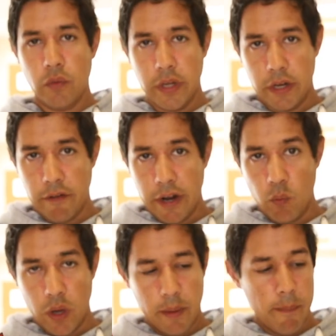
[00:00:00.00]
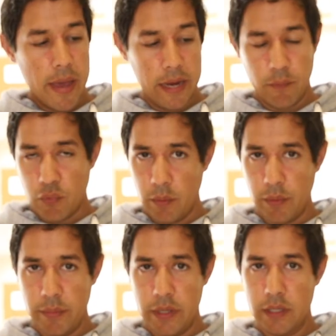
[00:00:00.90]
To reiterate, one main
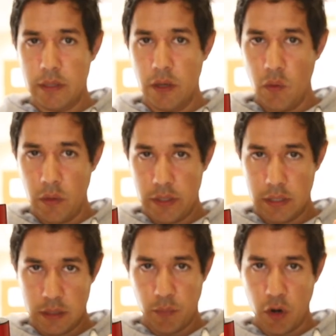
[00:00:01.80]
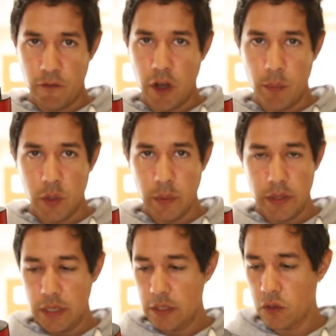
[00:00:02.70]
problem is the noise profile
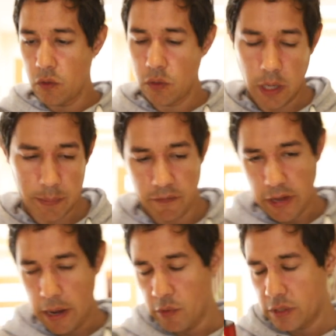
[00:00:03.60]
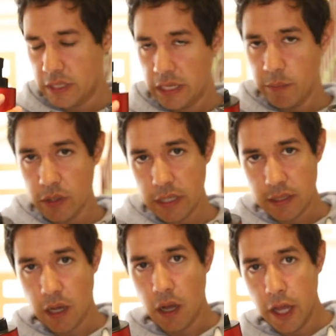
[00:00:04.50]
between these two types of cameras. CMOS
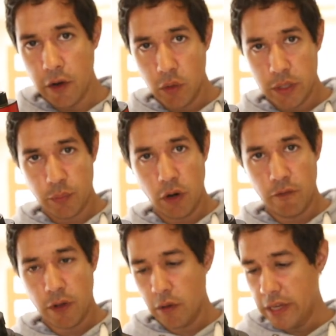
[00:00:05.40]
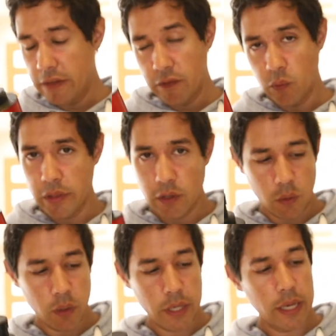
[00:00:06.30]
has a higher noise profile even with
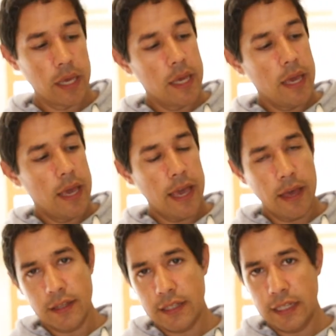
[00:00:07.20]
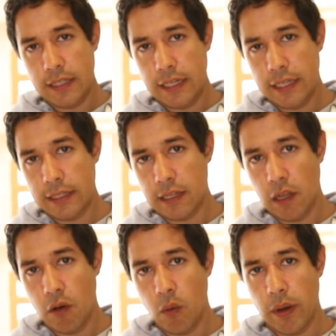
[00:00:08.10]
cooling, the CCD has a
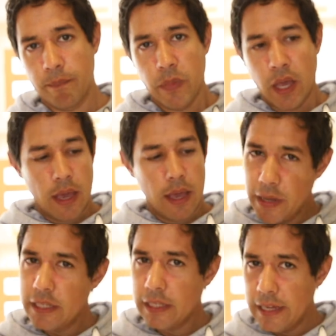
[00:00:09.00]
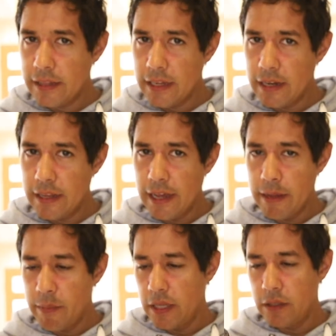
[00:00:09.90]
lower one. Basically, at the end of the
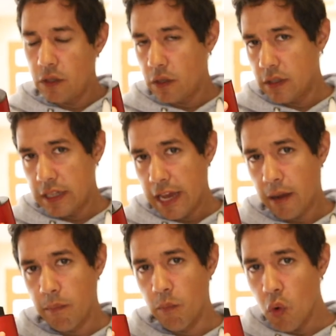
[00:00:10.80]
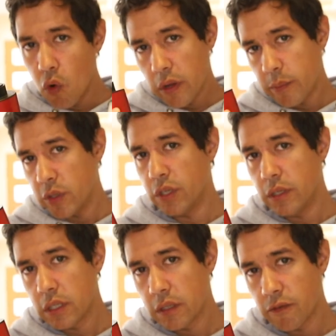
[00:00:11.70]
day, means you can stack more
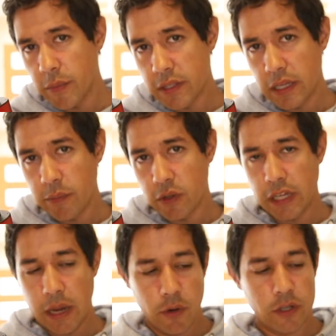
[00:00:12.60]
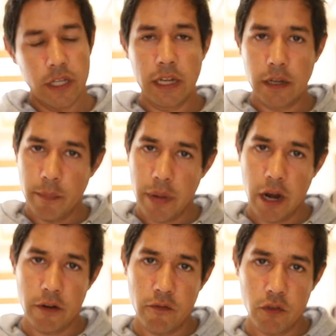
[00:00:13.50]
images from the CMOS camera to get a
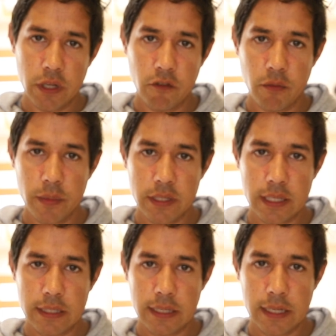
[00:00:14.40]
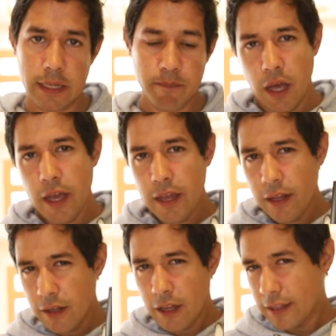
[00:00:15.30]
comparative result from the CCD. I
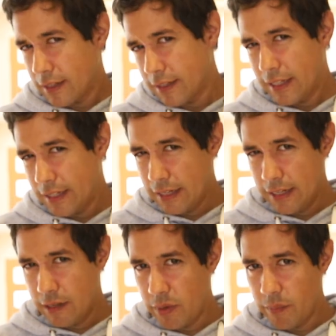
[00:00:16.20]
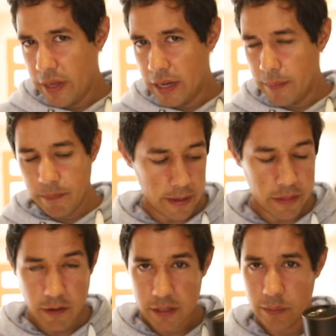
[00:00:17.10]
like the CCD a bit better,
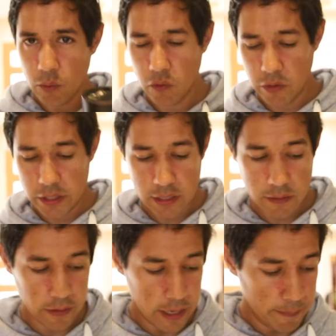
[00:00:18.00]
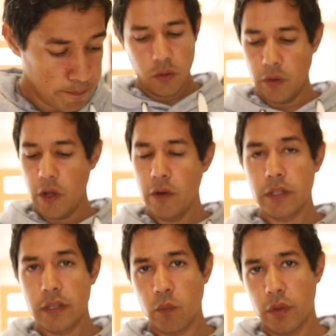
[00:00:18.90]
and there are some more reasons for that. You'll
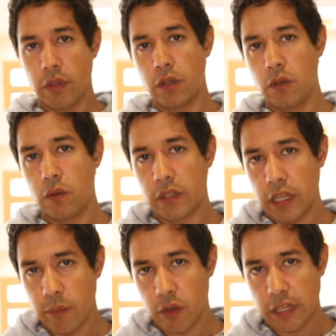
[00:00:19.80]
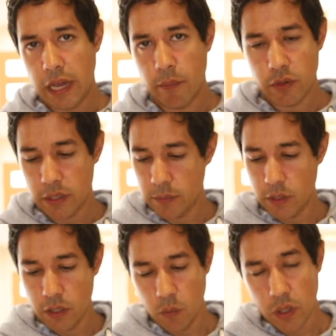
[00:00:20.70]
notice that with the new CMOS cameras,
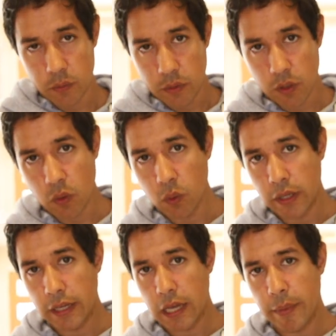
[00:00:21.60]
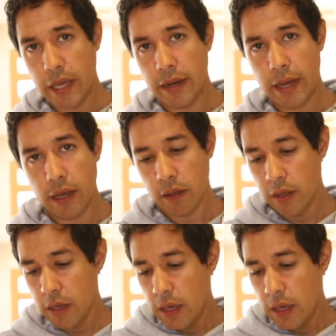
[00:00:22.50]
especially the ones with cooling coming out now,